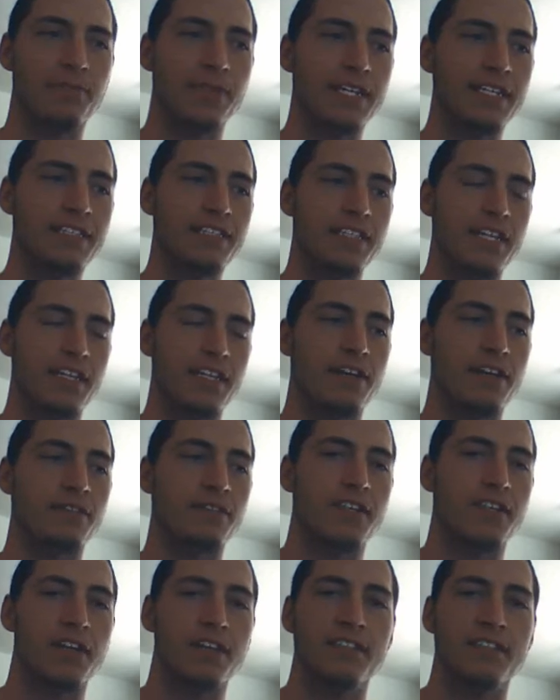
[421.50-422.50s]
place, and there
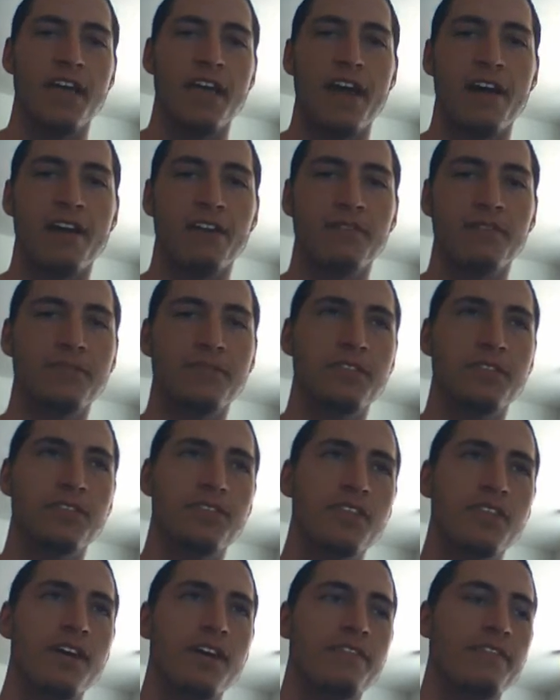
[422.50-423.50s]
was all these harems and
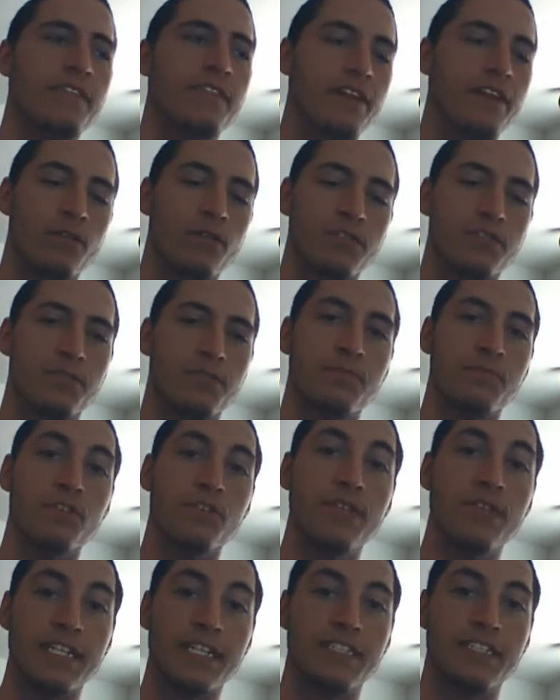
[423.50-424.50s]
stuff, and there was some
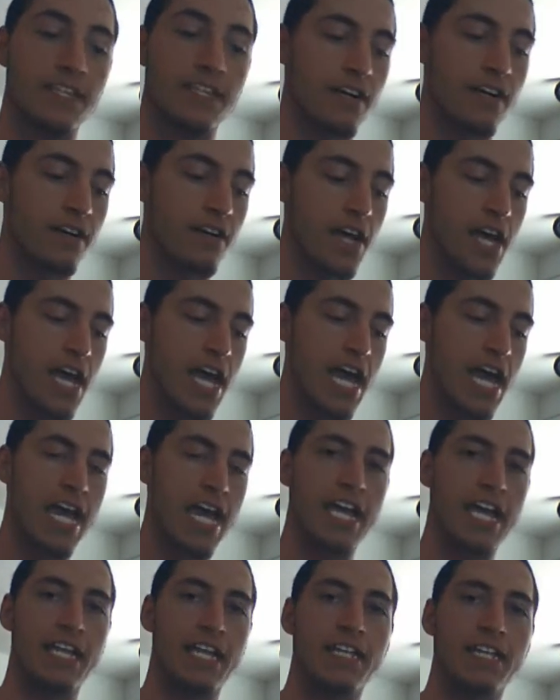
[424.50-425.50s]
eunuchs there,
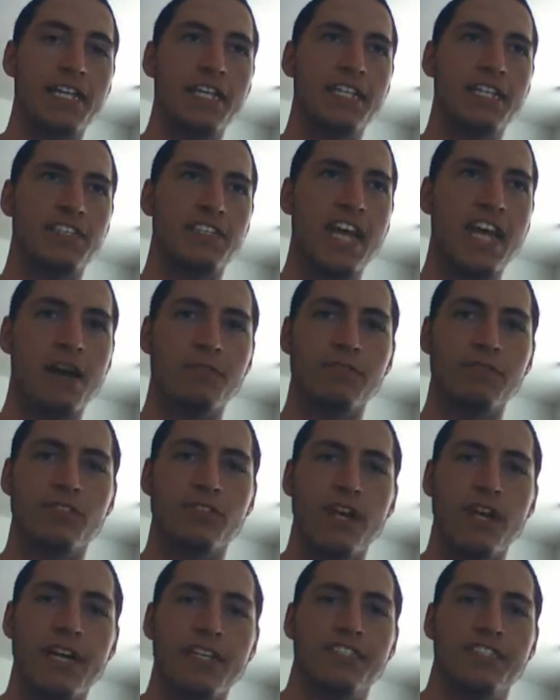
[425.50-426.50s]
and this guy was
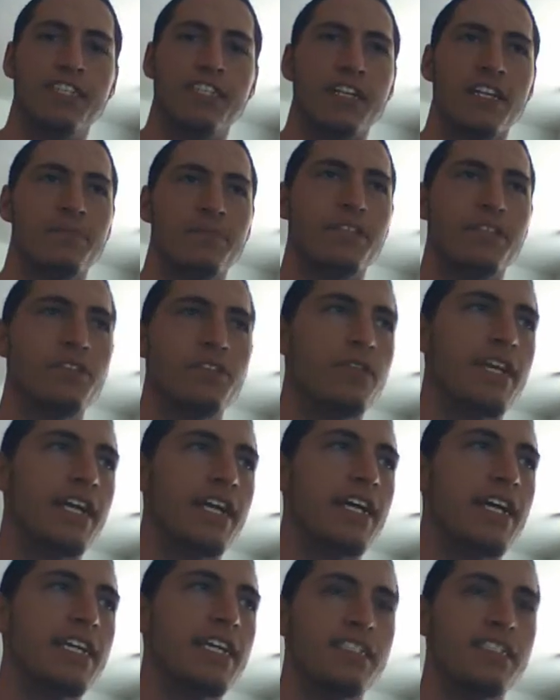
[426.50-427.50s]
trying to sell him the
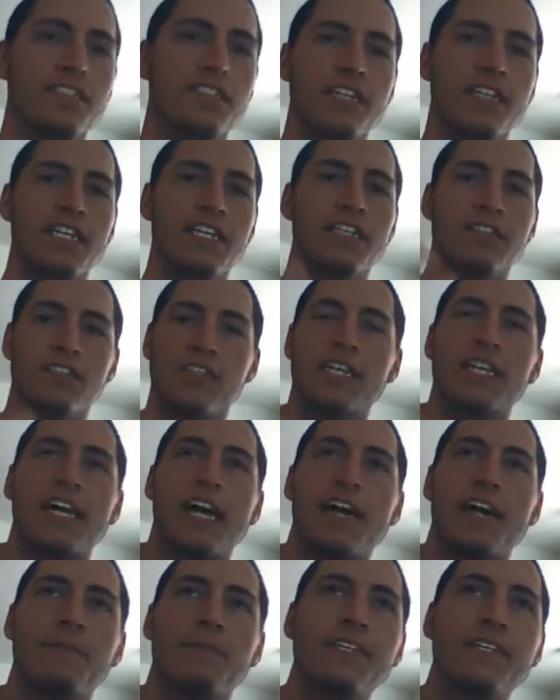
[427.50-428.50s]
eunuch, and he's looking
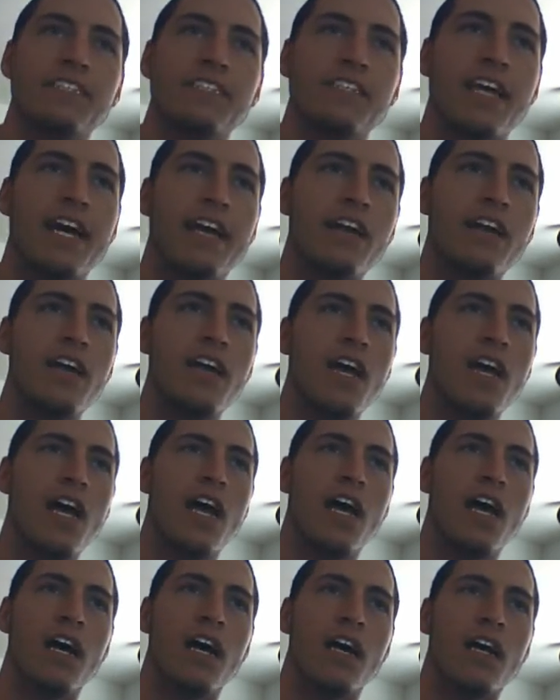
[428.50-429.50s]
at him, he's like,
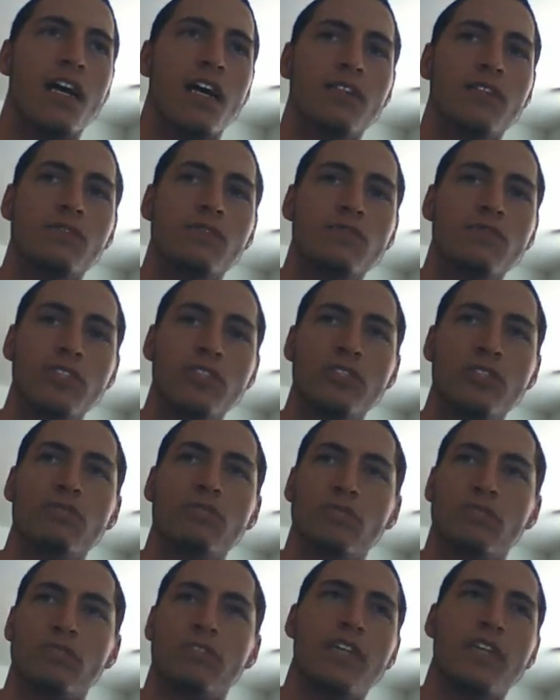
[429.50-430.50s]
this
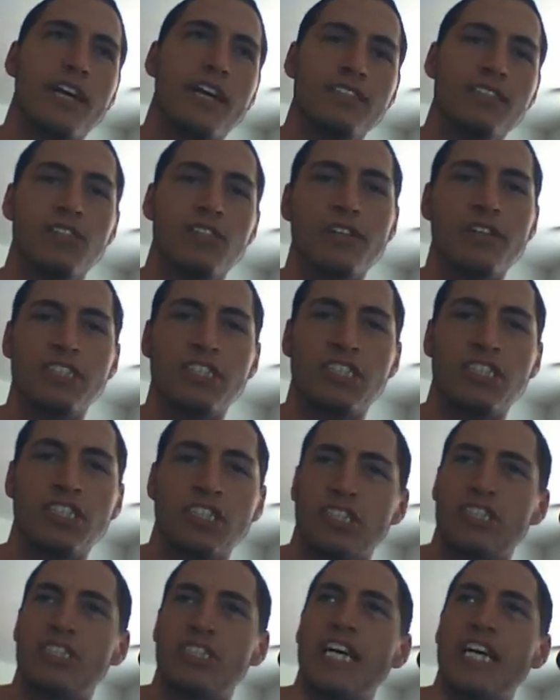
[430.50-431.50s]
one's nice,
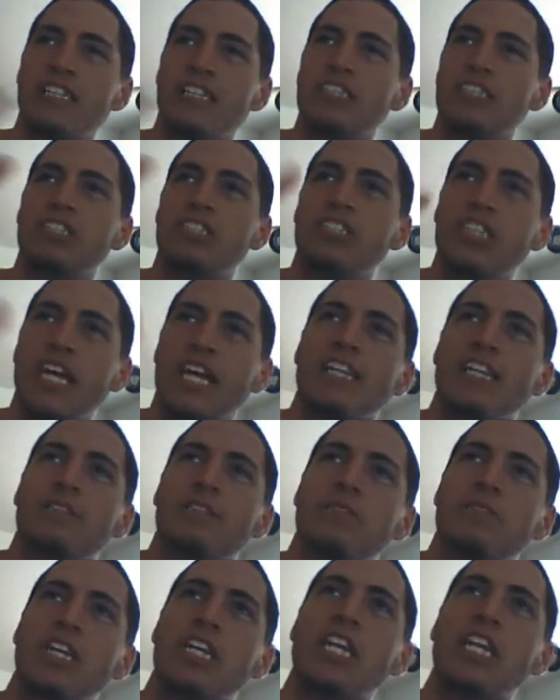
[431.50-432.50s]
he's checking
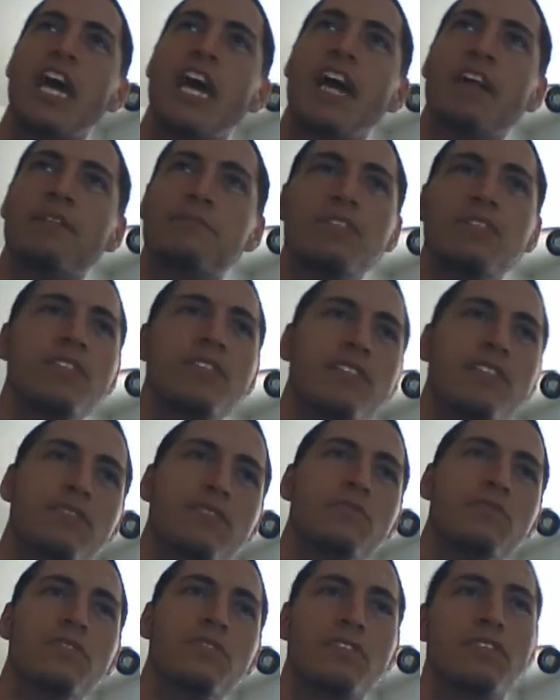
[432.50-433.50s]
him, looking at him,
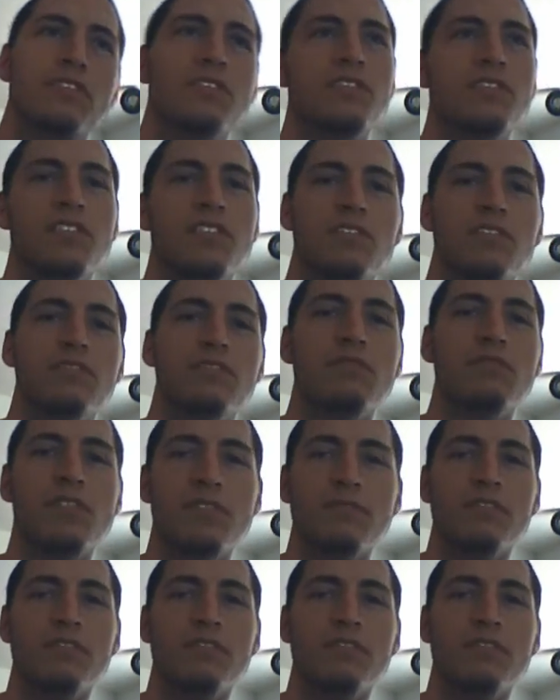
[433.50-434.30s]
this one looks decent,